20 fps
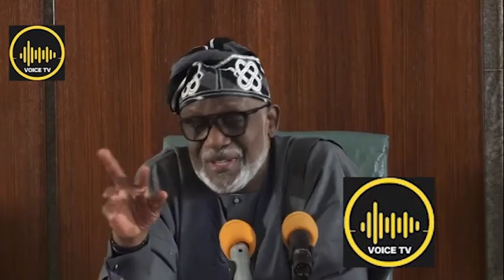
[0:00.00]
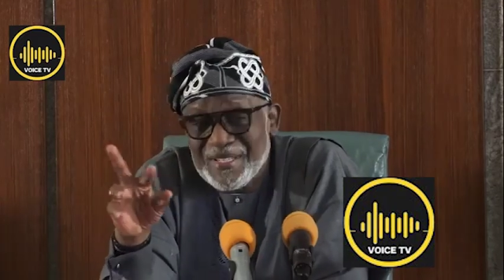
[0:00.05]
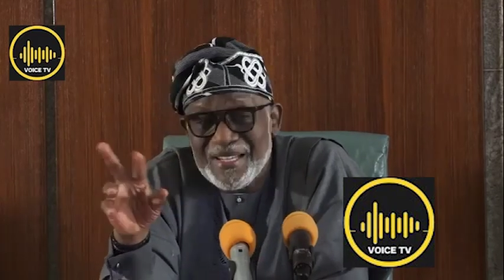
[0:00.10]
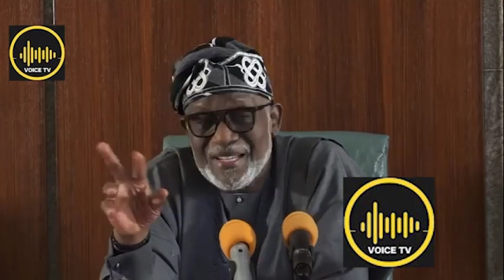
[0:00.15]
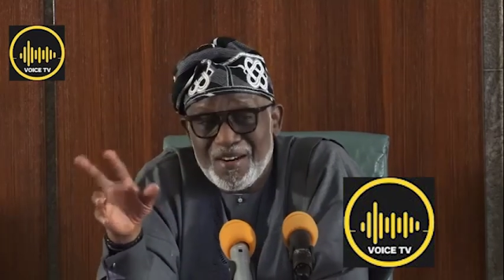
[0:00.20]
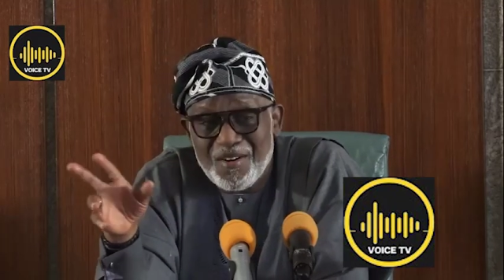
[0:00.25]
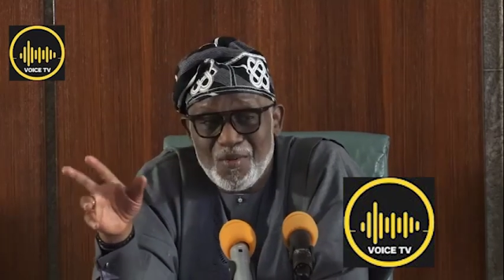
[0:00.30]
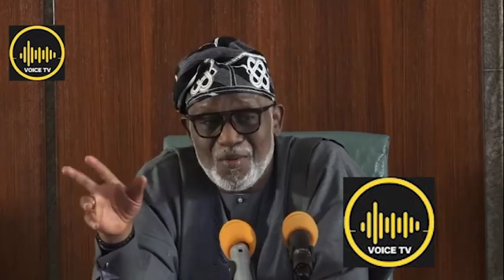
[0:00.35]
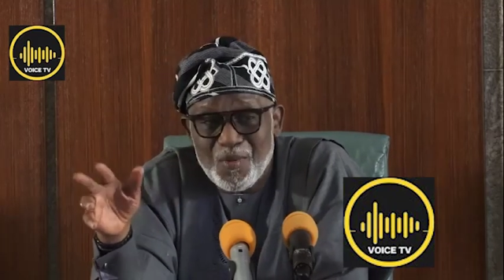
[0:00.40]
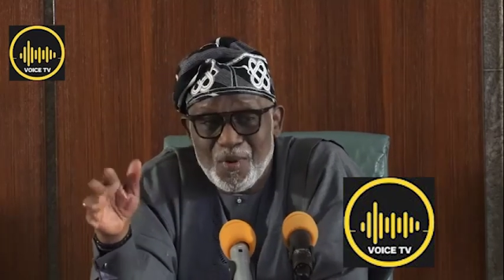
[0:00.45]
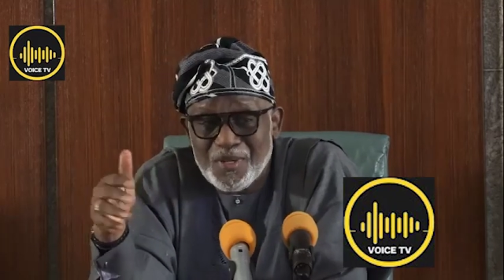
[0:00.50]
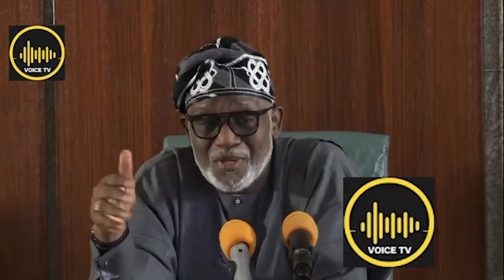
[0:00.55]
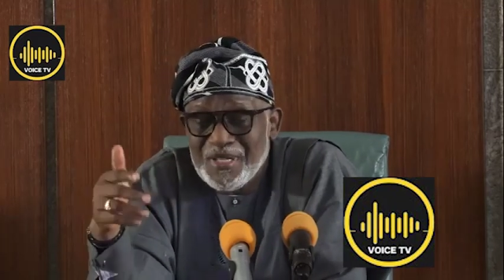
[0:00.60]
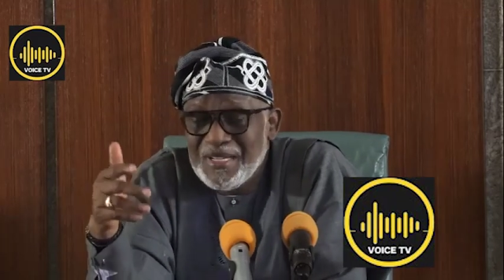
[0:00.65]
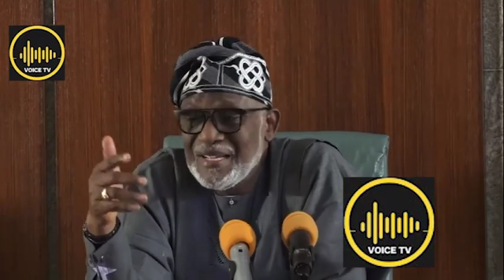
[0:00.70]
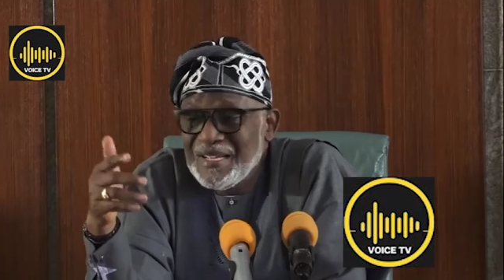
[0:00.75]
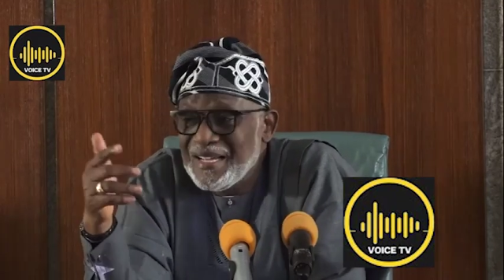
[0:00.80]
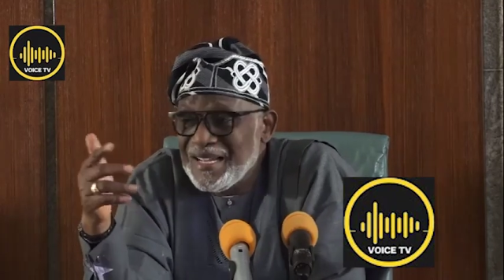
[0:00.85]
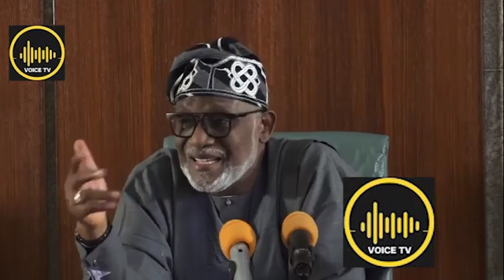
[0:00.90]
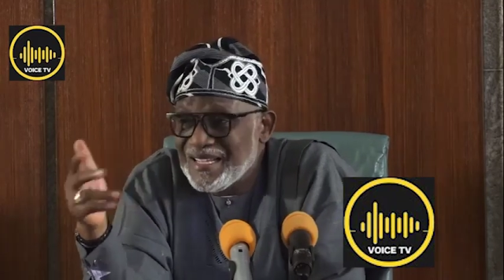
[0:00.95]
The second one
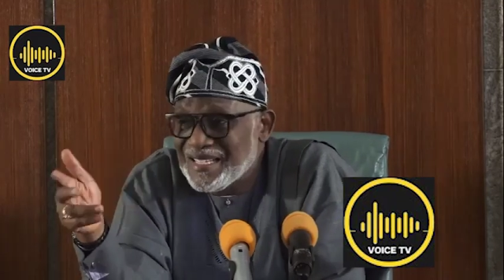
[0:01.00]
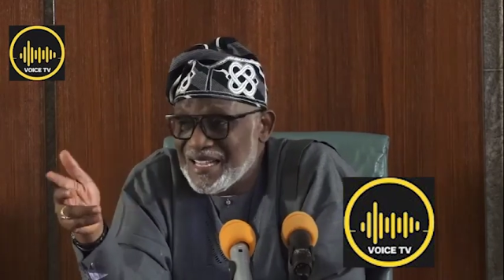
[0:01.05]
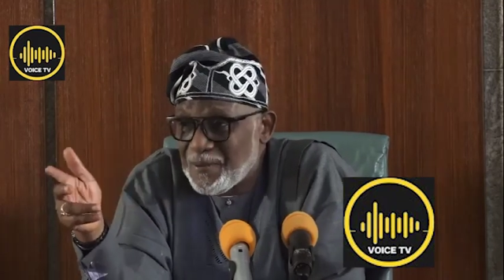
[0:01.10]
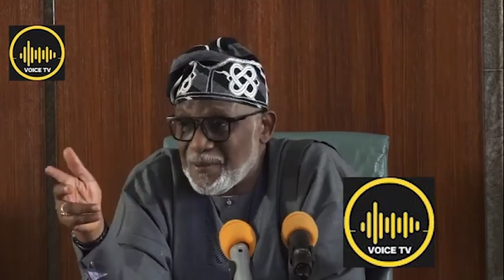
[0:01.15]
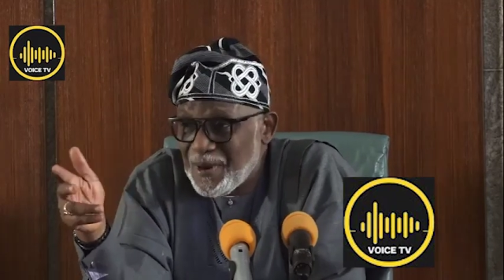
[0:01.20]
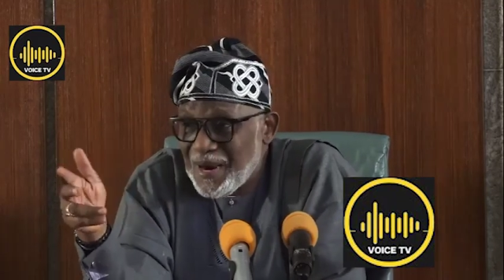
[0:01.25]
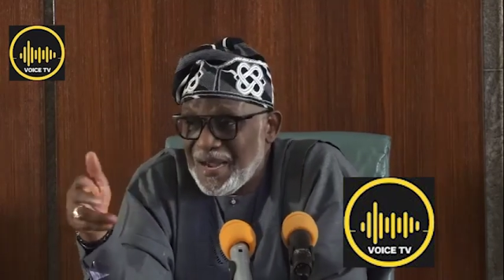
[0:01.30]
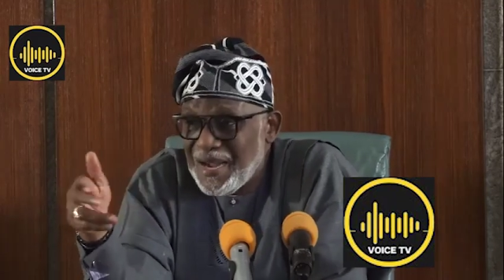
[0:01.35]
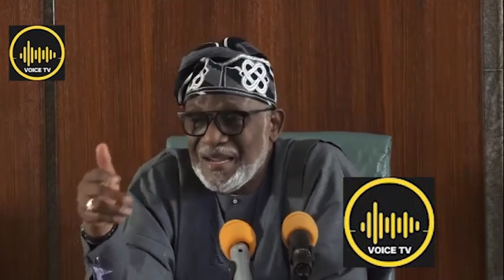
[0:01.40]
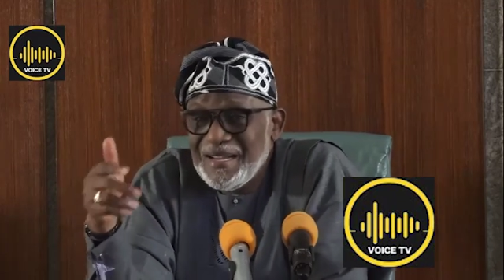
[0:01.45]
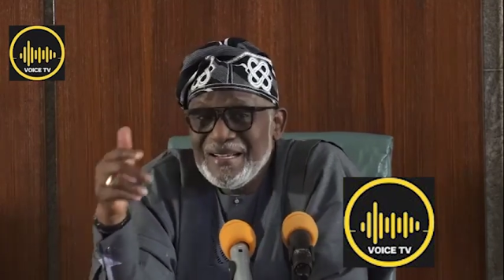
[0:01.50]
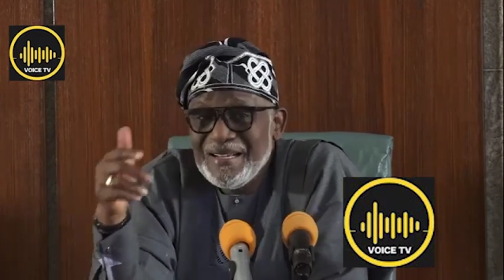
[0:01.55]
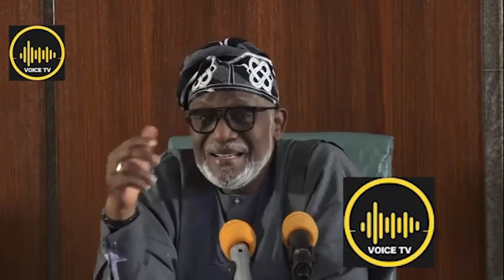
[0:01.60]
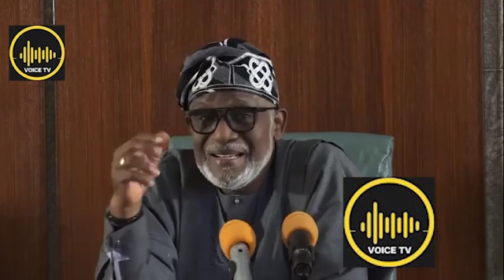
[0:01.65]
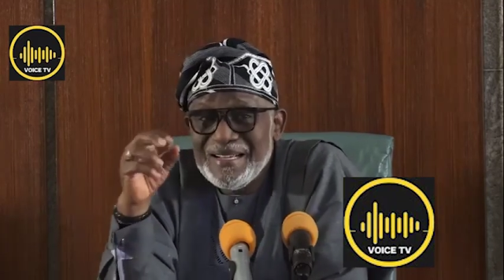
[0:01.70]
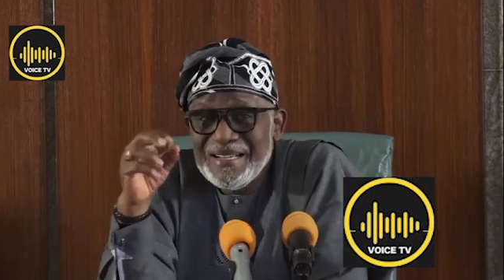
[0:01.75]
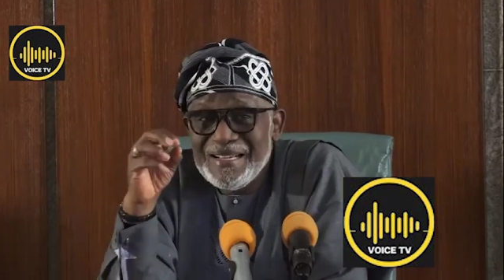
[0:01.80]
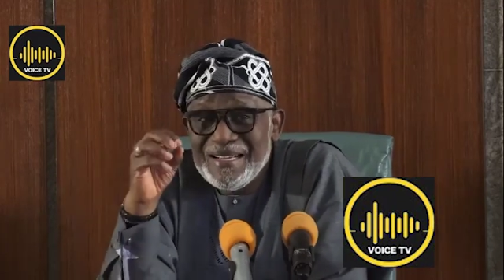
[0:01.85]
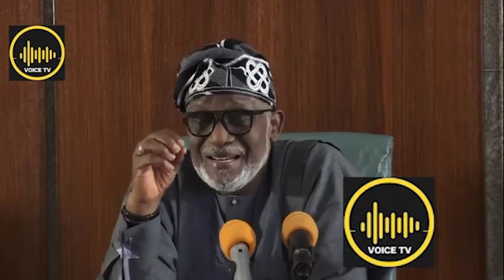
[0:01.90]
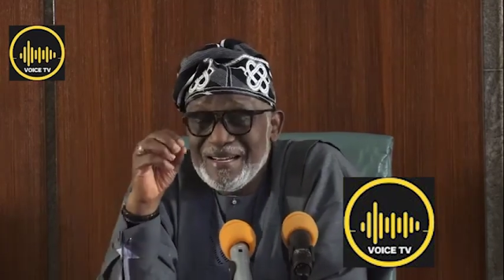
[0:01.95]
is our
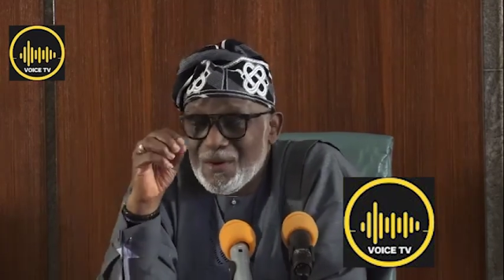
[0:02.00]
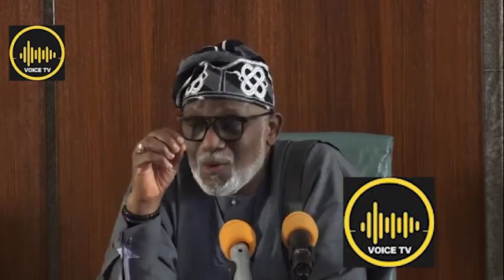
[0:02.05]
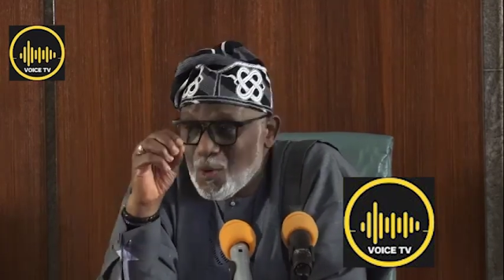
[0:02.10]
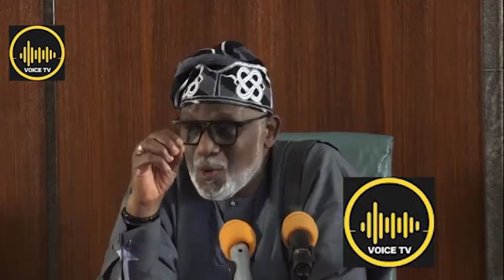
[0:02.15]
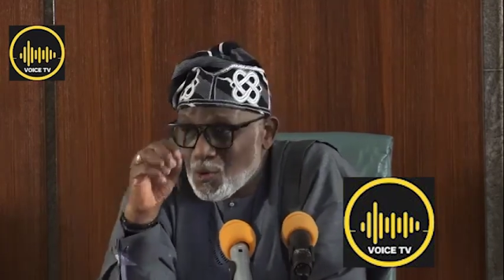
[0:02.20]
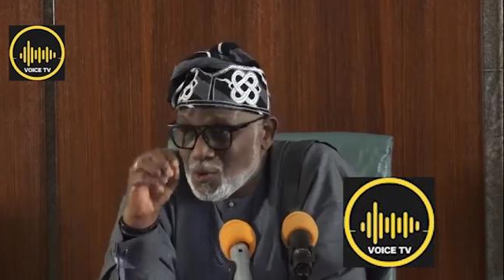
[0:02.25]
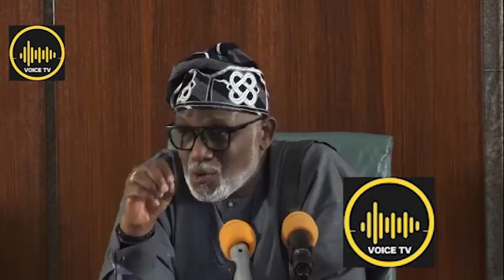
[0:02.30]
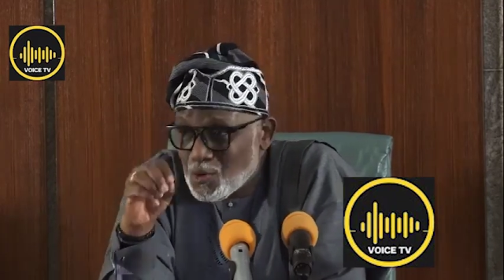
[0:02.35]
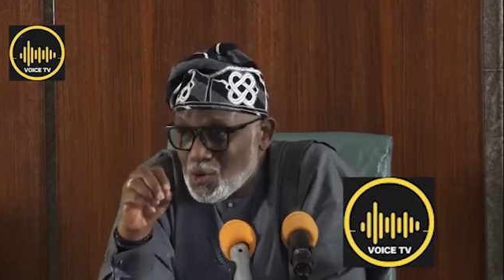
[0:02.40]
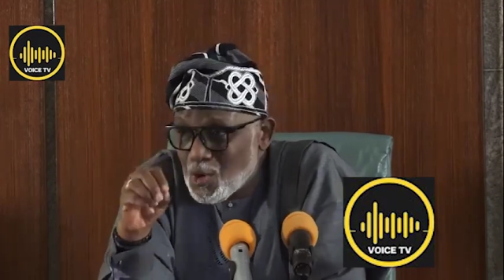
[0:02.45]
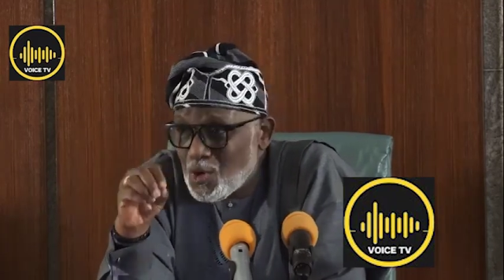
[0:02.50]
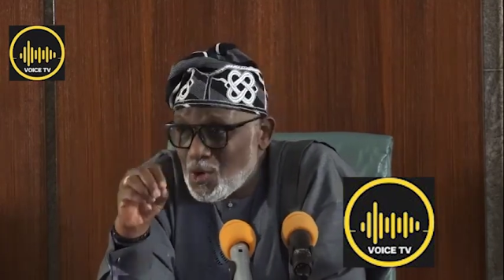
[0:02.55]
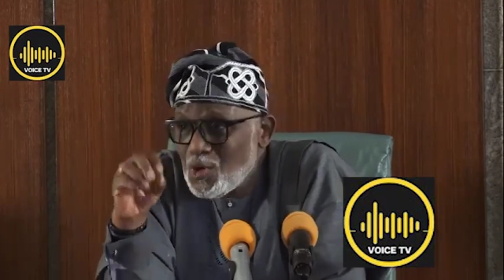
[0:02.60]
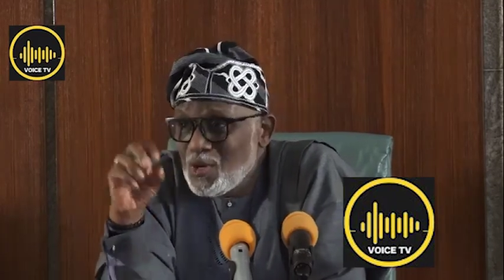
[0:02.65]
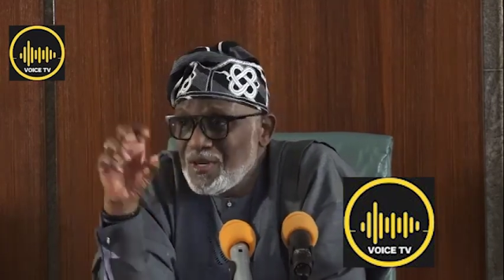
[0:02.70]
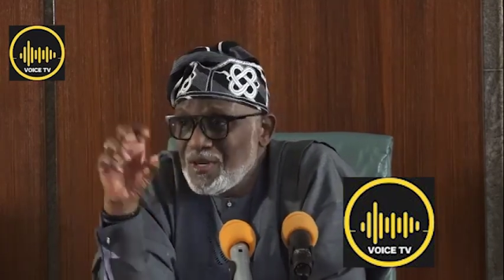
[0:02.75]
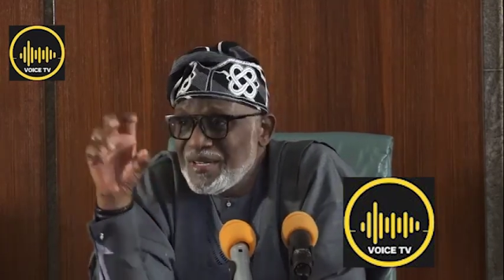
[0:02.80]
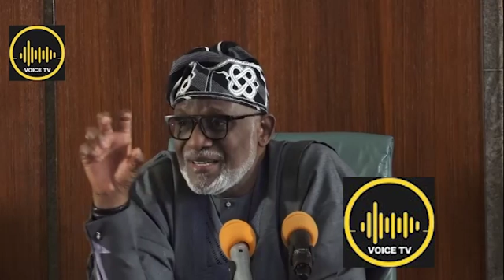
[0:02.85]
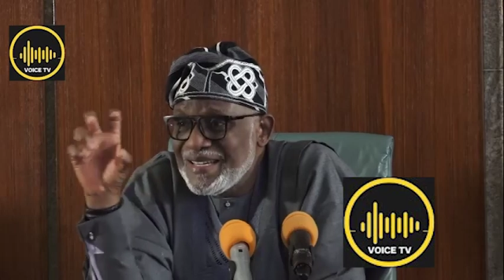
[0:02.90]
Ondo